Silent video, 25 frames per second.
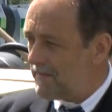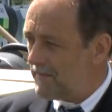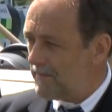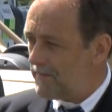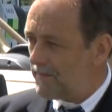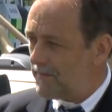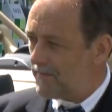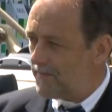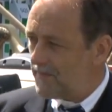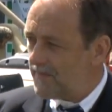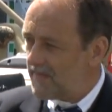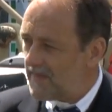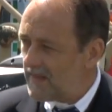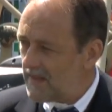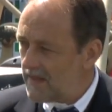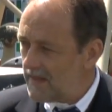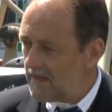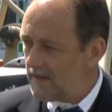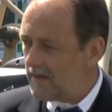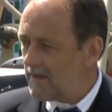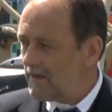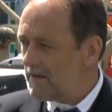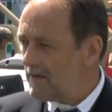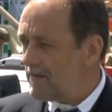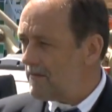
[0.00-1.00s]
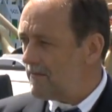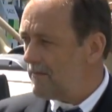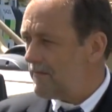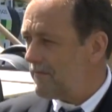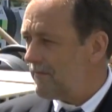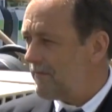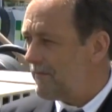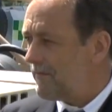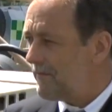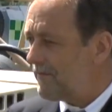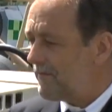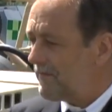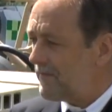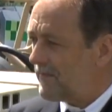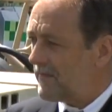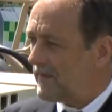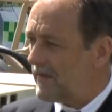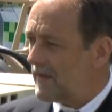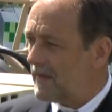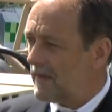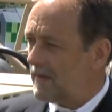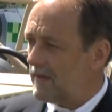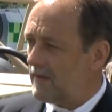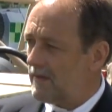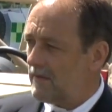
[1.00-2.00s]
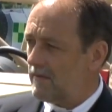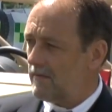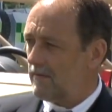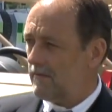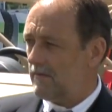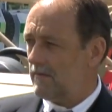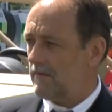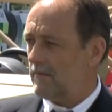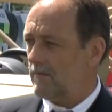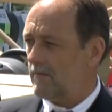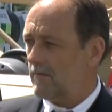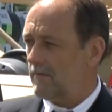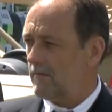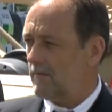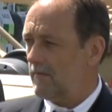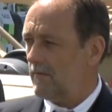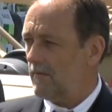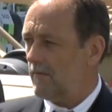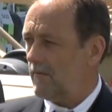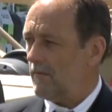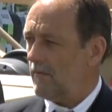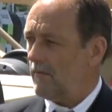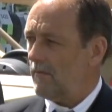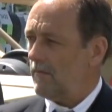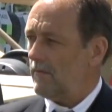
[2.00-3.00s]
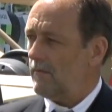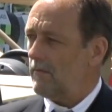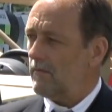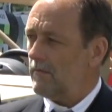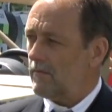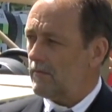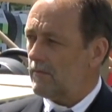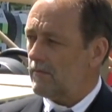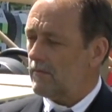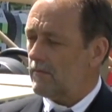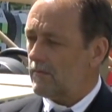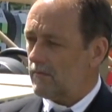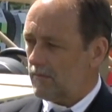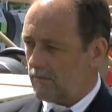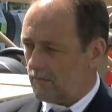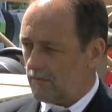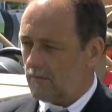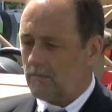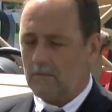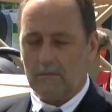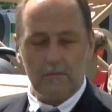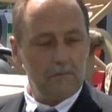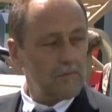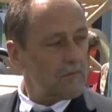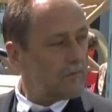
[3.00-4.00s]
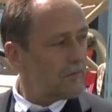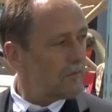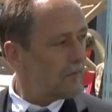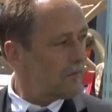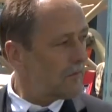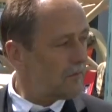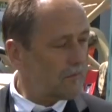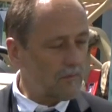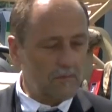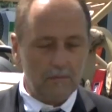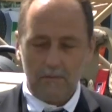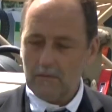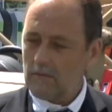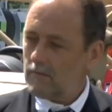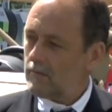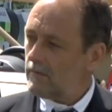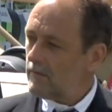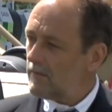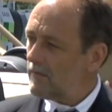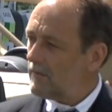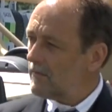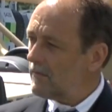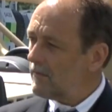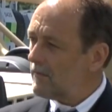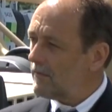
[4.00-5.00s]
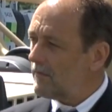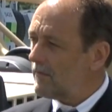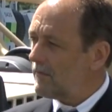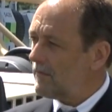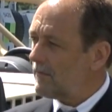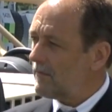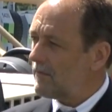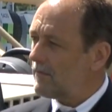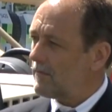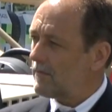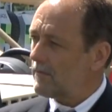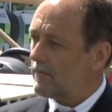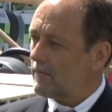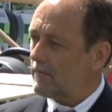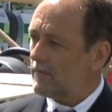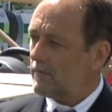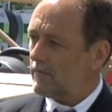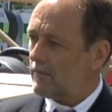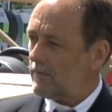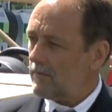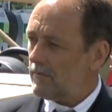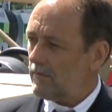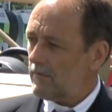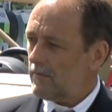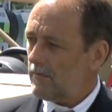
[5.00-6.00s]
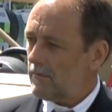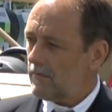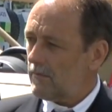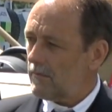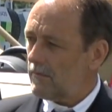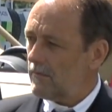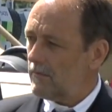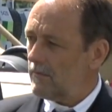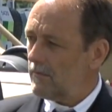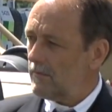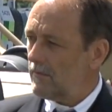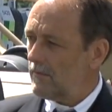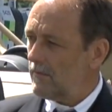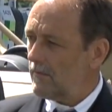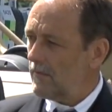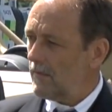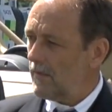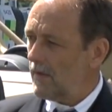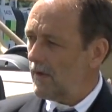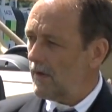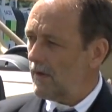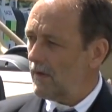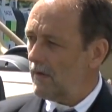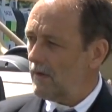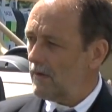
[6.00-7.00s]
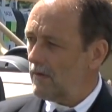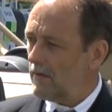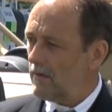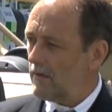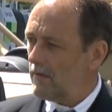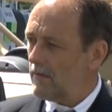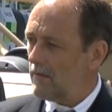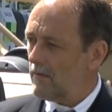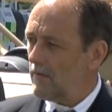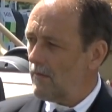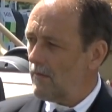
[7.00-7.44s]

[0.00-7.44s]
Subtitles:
This person isn't speaking.